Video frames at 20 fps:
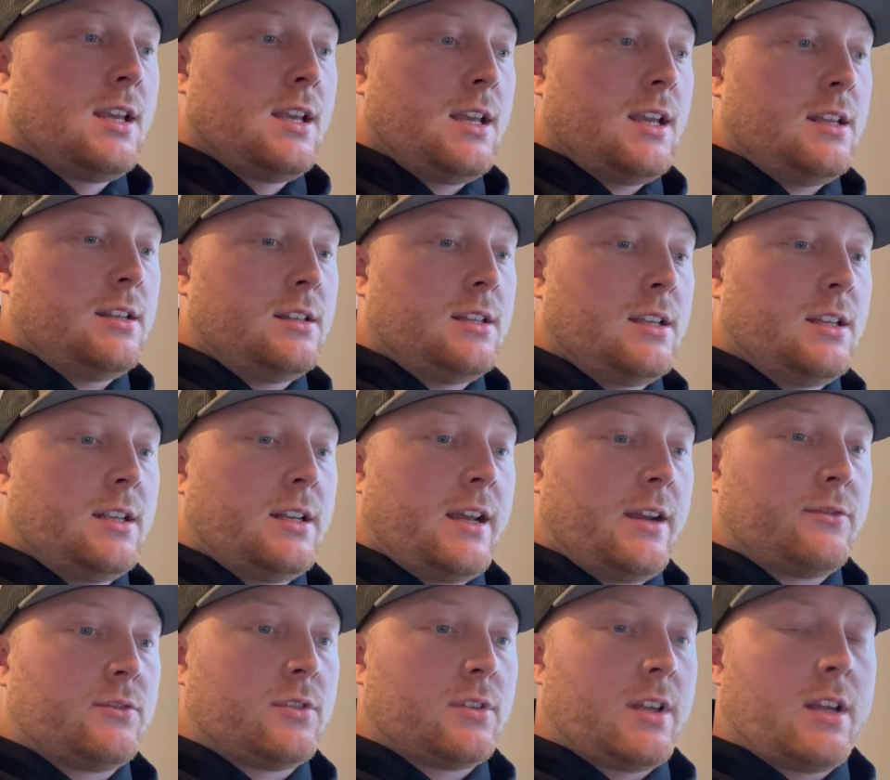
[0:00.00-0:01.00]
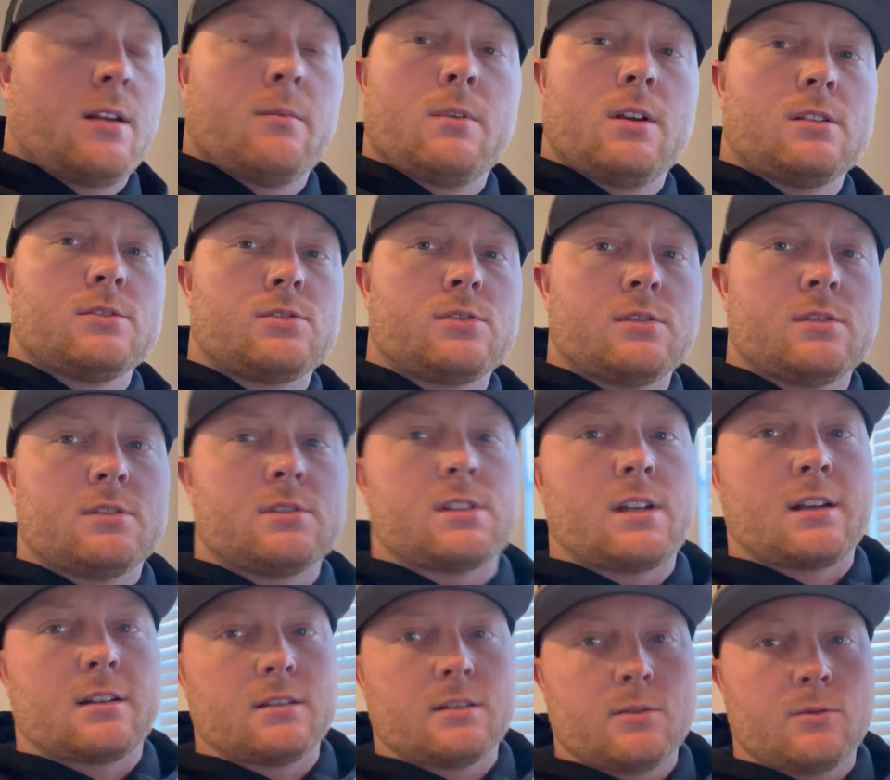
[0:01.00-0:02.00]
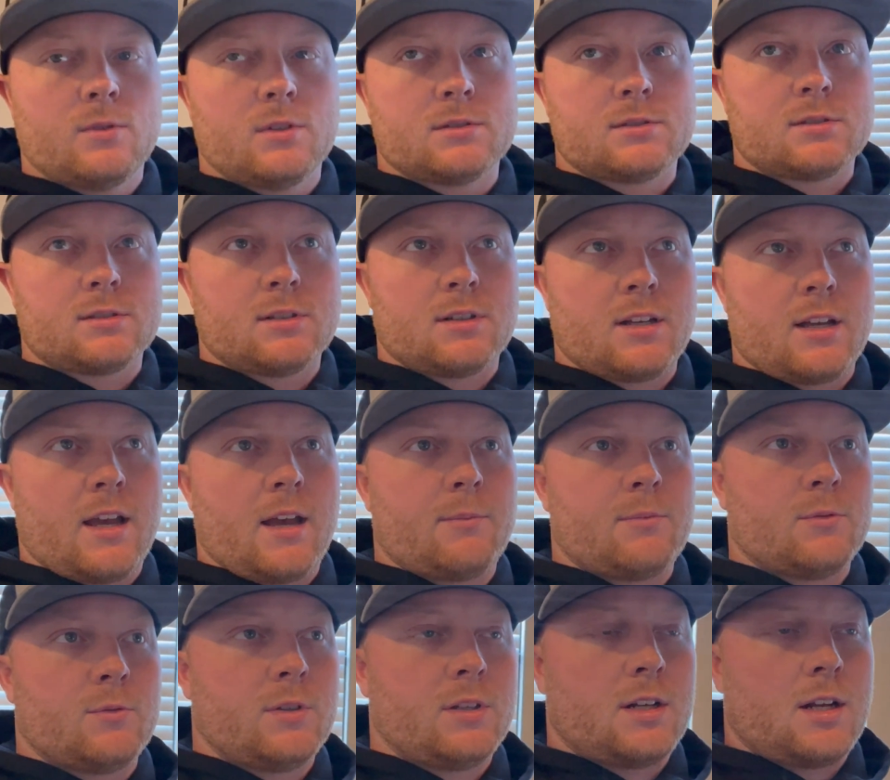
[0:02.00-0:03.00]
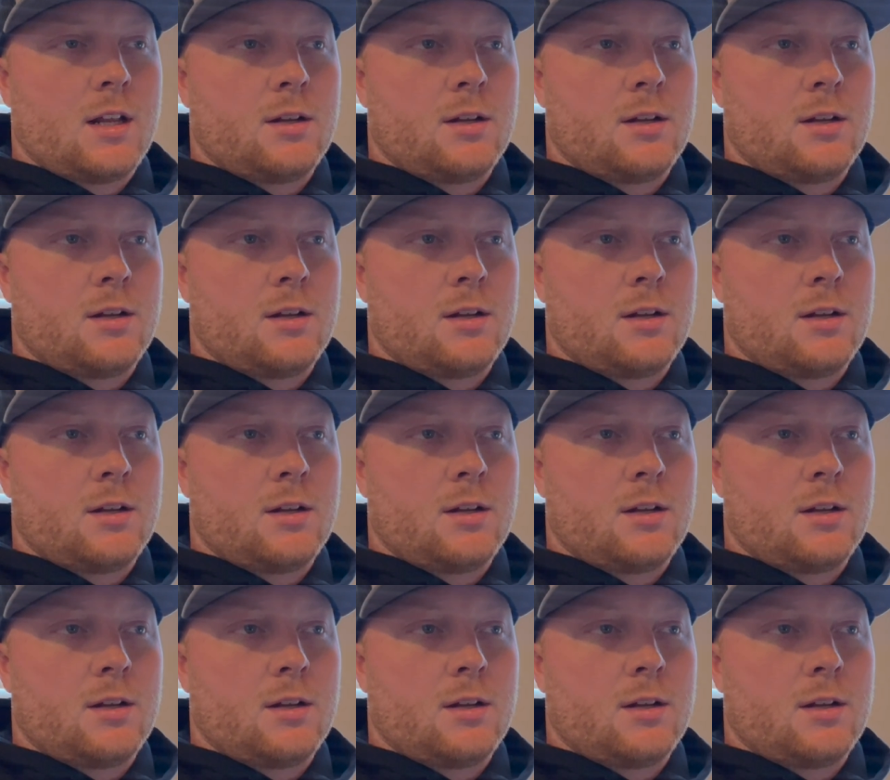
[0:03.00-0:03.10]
And then after that, I'm not sure exactly what's gonna happen with it.